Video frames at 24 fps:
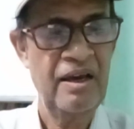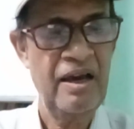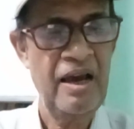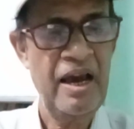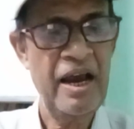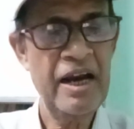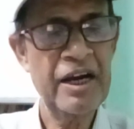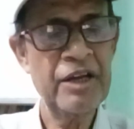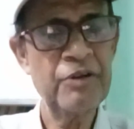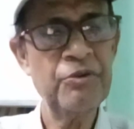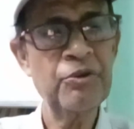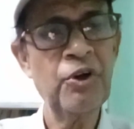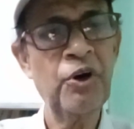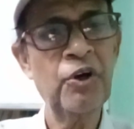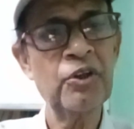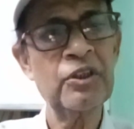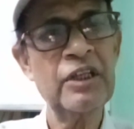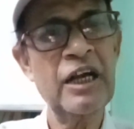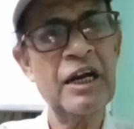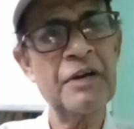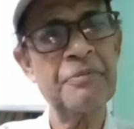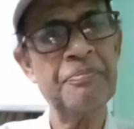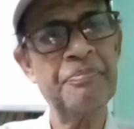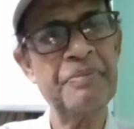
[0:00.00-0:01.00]
And you know
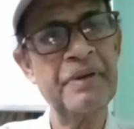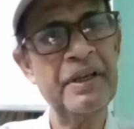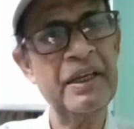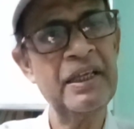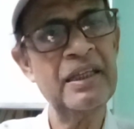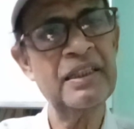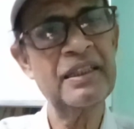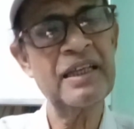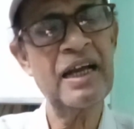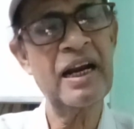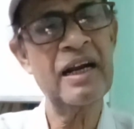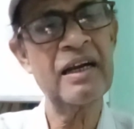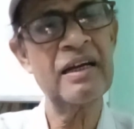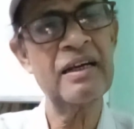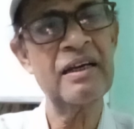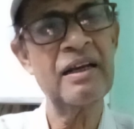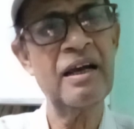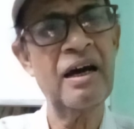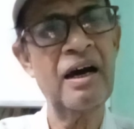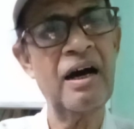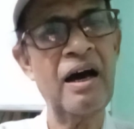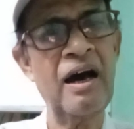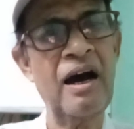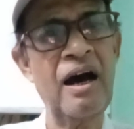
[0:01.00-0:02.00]
that beneath
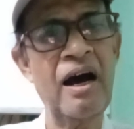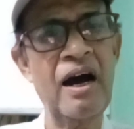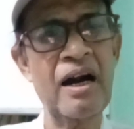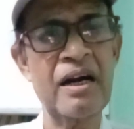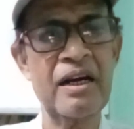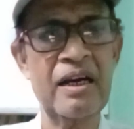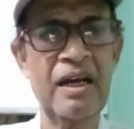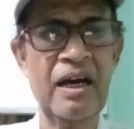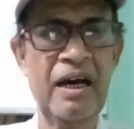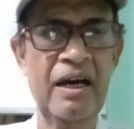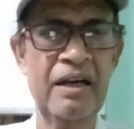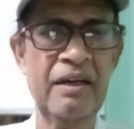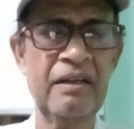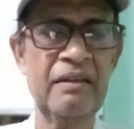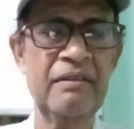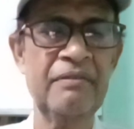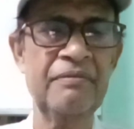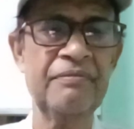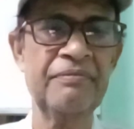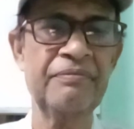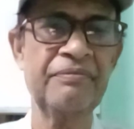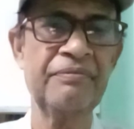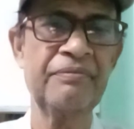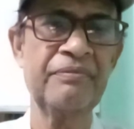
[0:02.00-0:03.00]
and
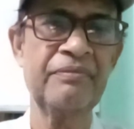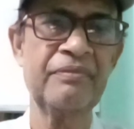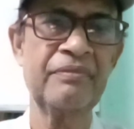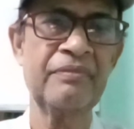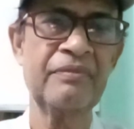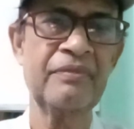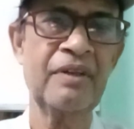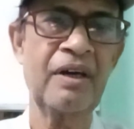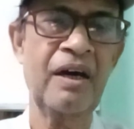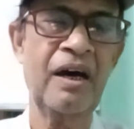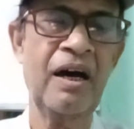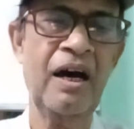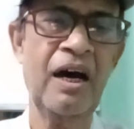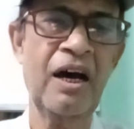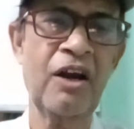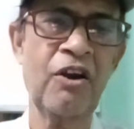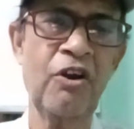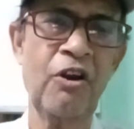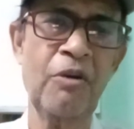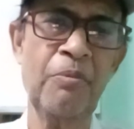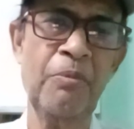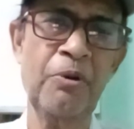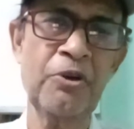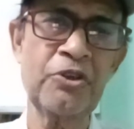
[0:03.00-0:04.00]
under are
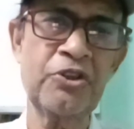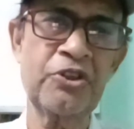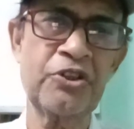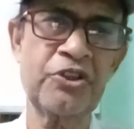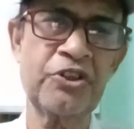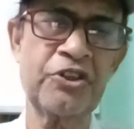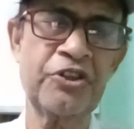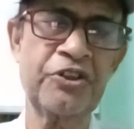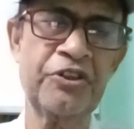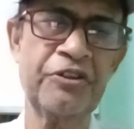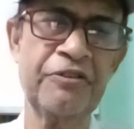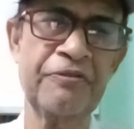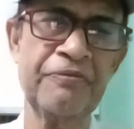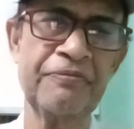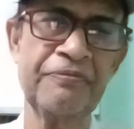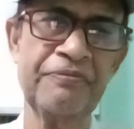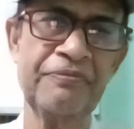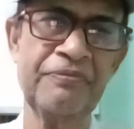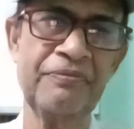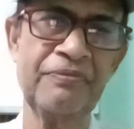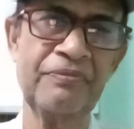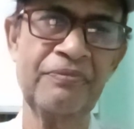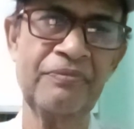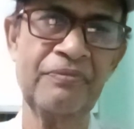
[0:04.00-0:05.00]
almost
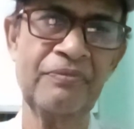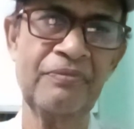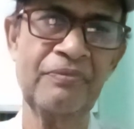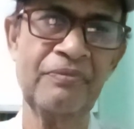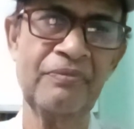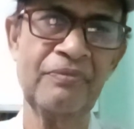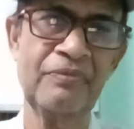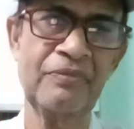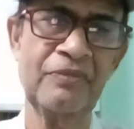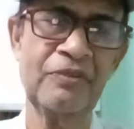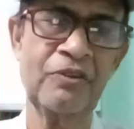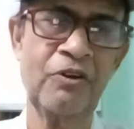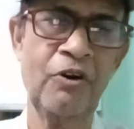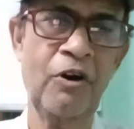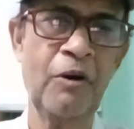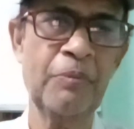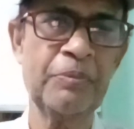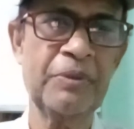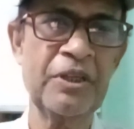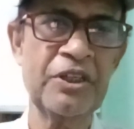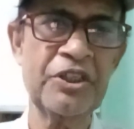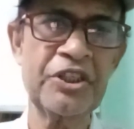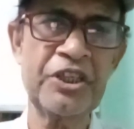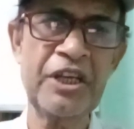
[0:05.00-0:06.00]

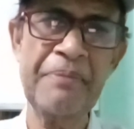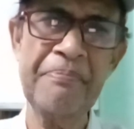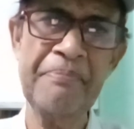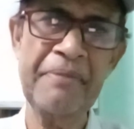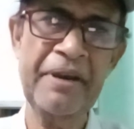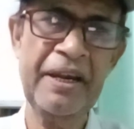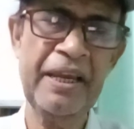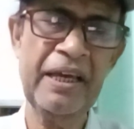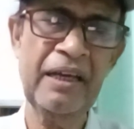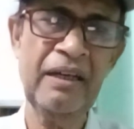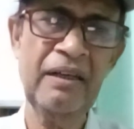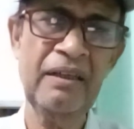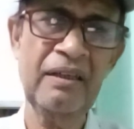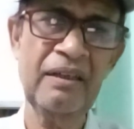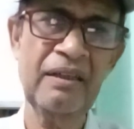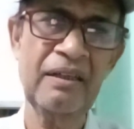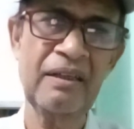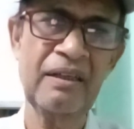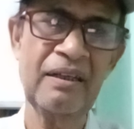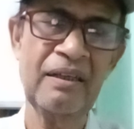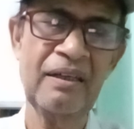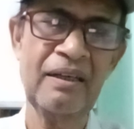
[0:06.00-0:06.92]
of the same meaning.